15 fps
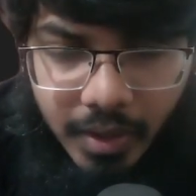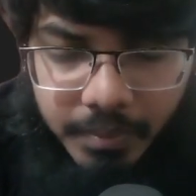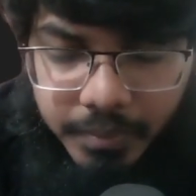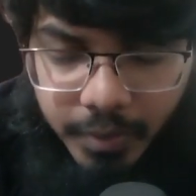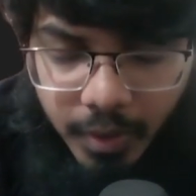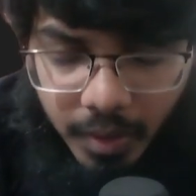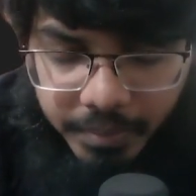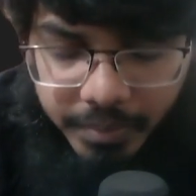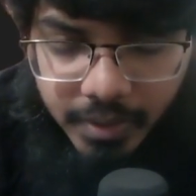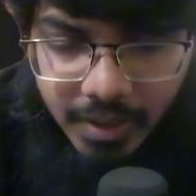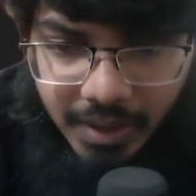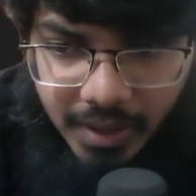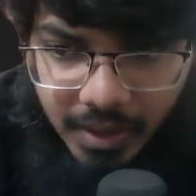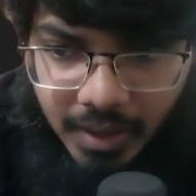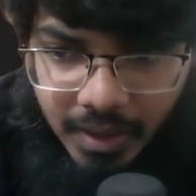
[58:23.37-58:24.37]

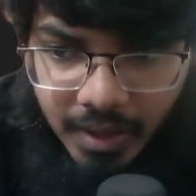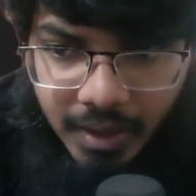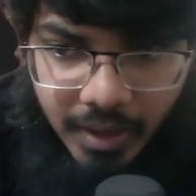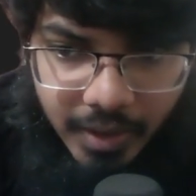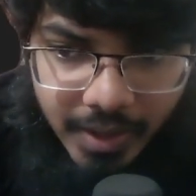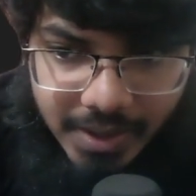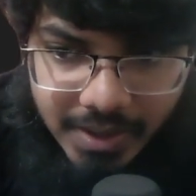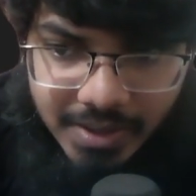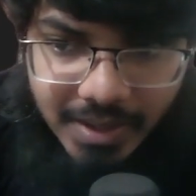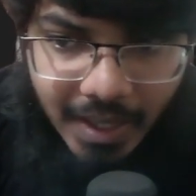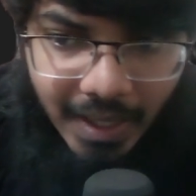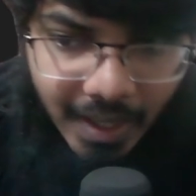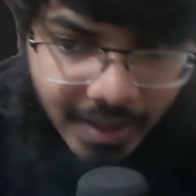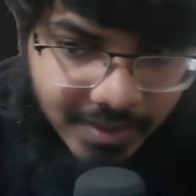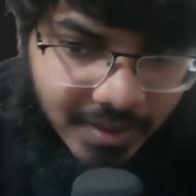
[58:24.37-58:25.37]
properly, you can just
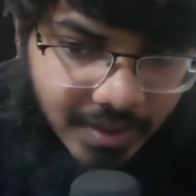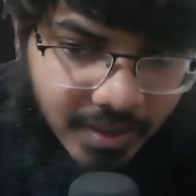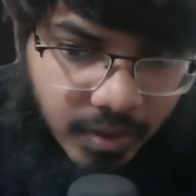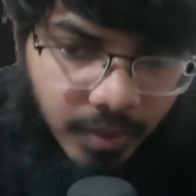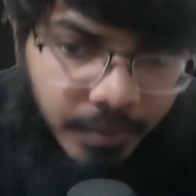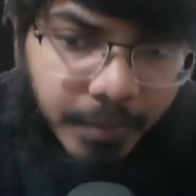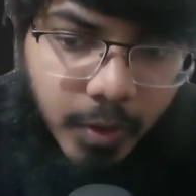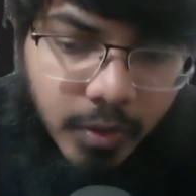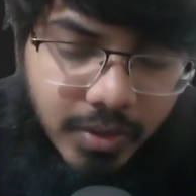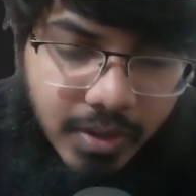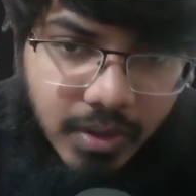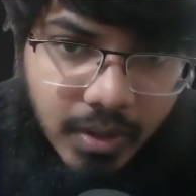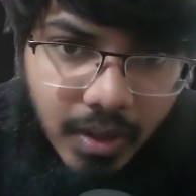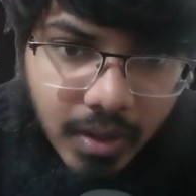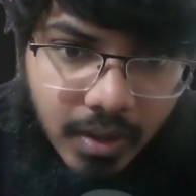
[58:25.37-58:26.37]
ask
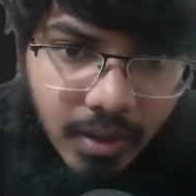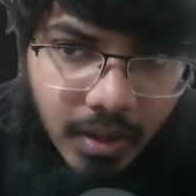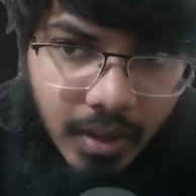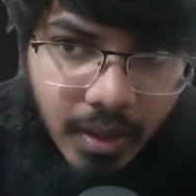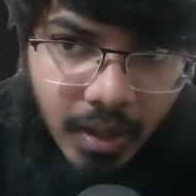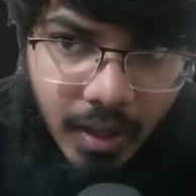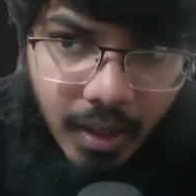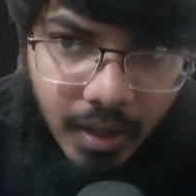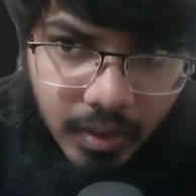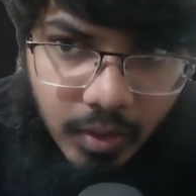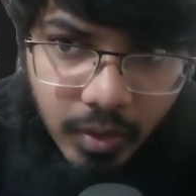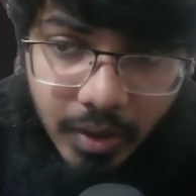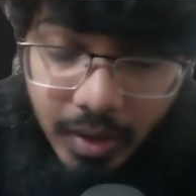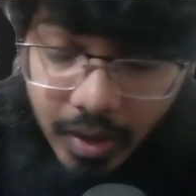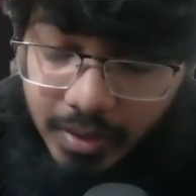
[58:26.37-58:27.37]
composer,
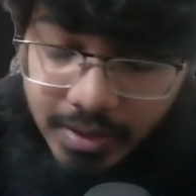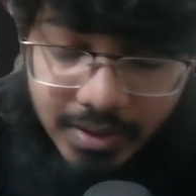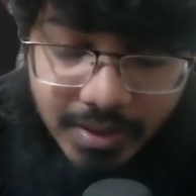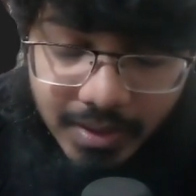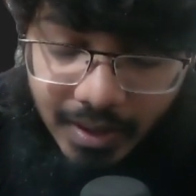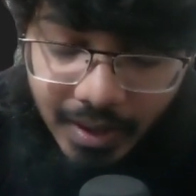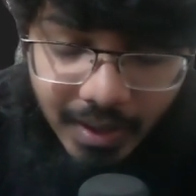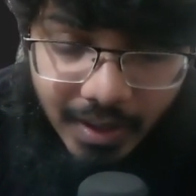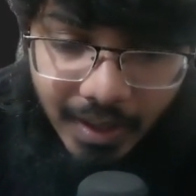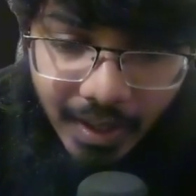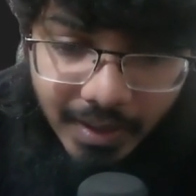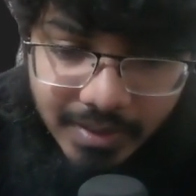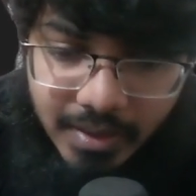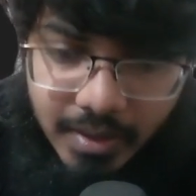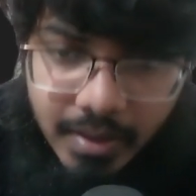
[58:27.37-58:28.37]
you can just
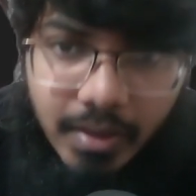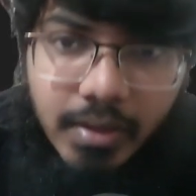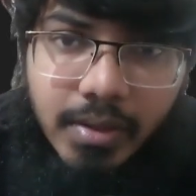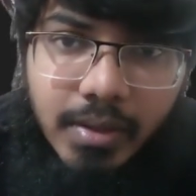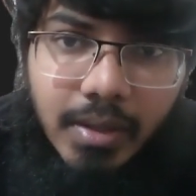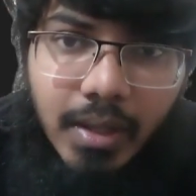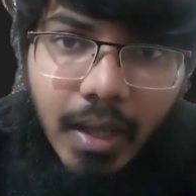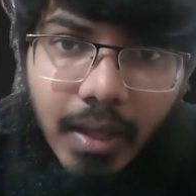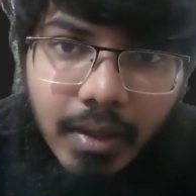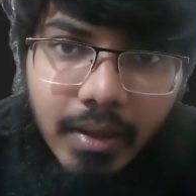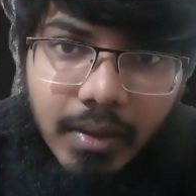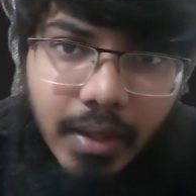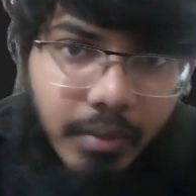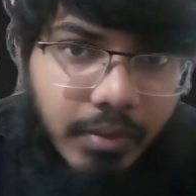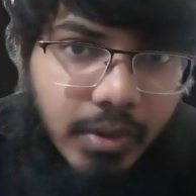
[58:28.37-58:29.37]
ask cursor and
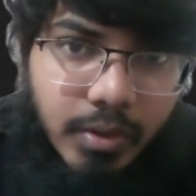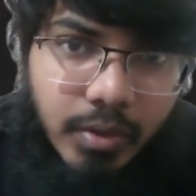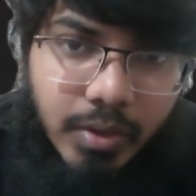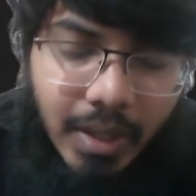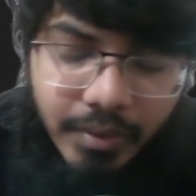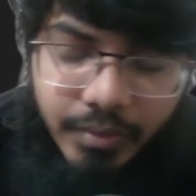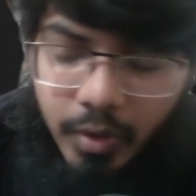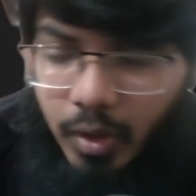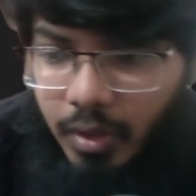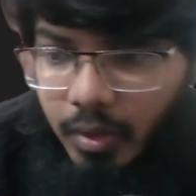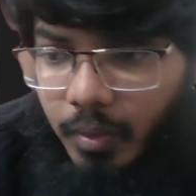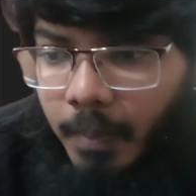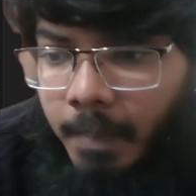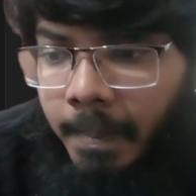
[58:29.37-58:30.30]
they will do that for you.